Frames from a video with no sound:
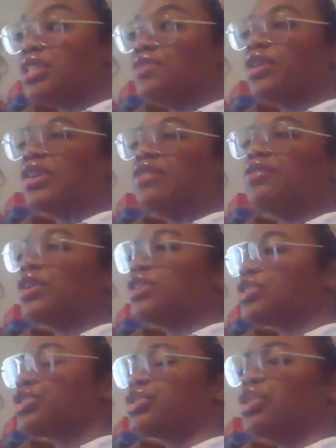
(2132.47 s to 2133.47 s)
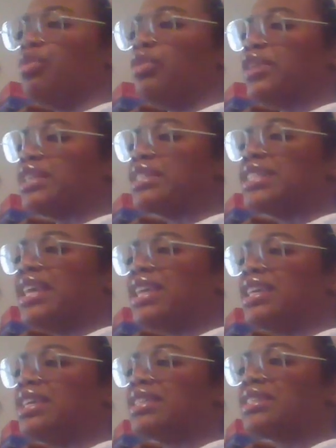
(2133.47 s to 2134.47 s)
is very, very slow moving,
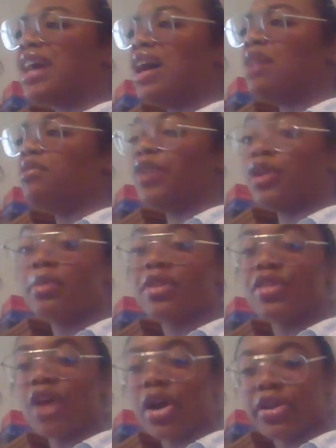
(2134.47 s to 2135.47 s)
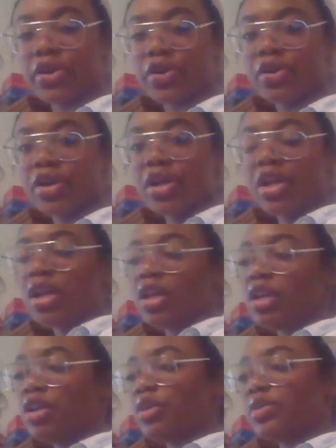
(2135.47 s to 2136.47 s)
taking his time, very methodical.
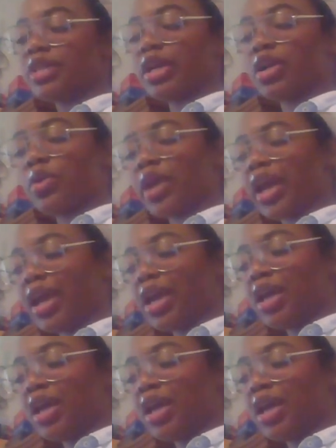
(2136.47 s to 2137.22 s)
It's like, okay,